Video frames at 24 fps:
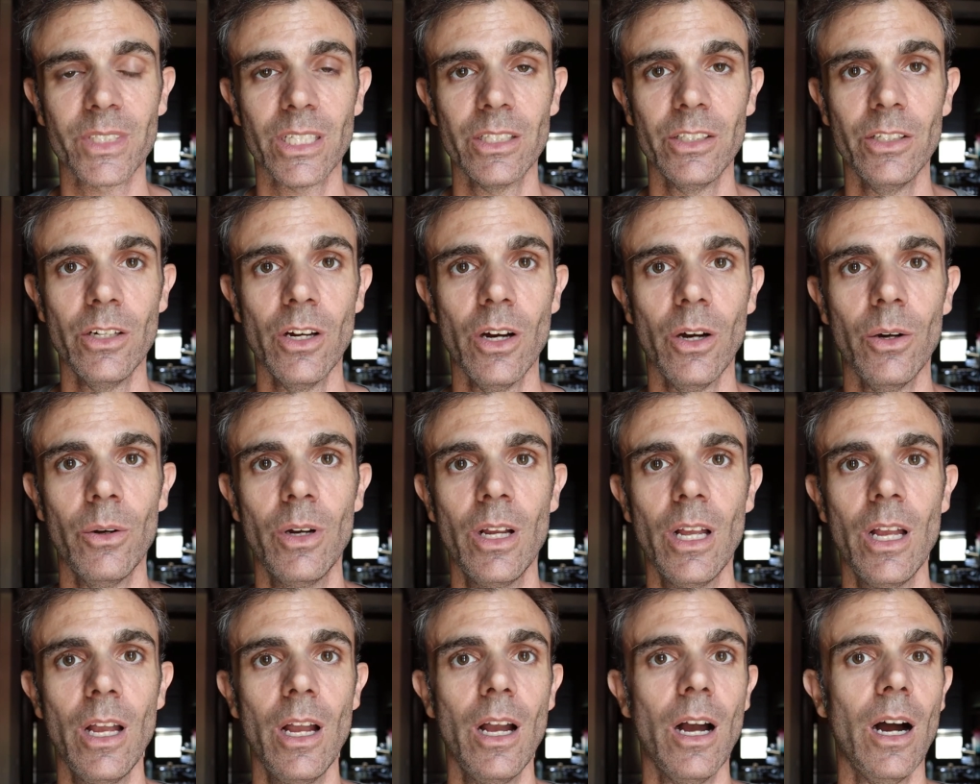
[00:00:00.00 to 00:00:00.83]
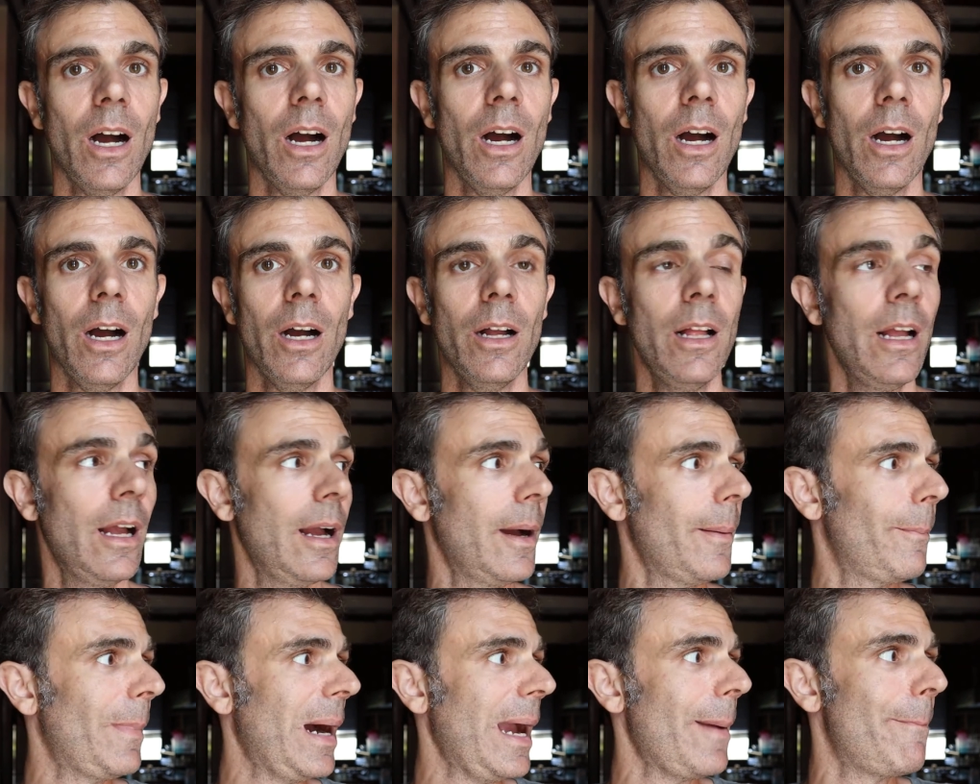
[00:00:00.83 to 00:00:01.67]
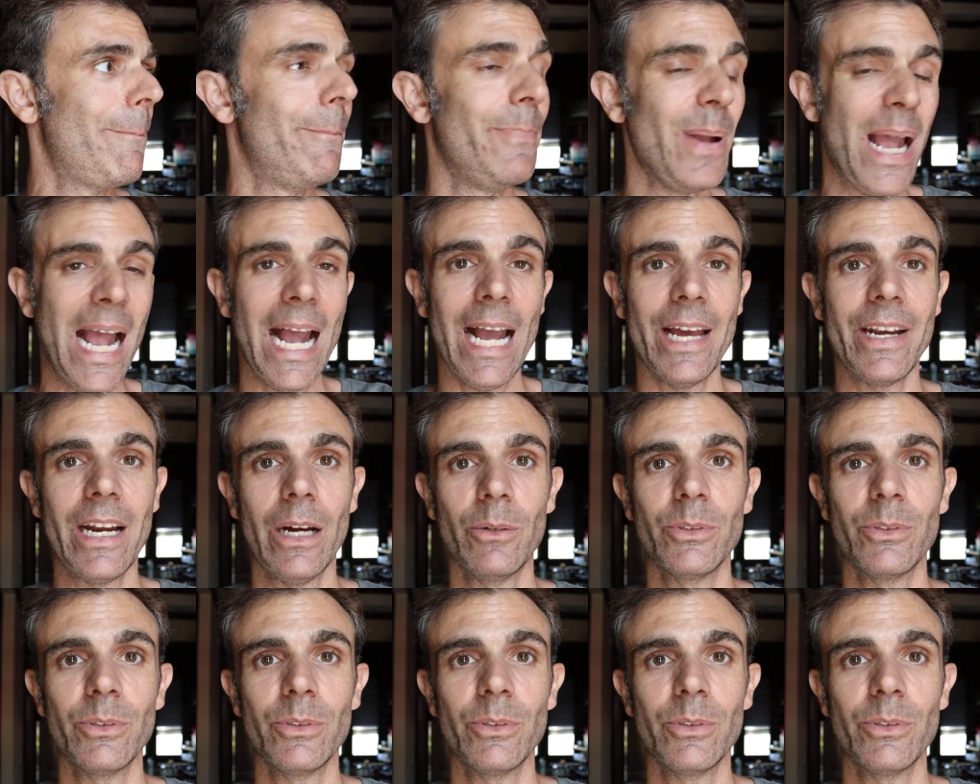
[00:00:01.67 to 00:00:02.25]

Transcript: you know, uh, my bed.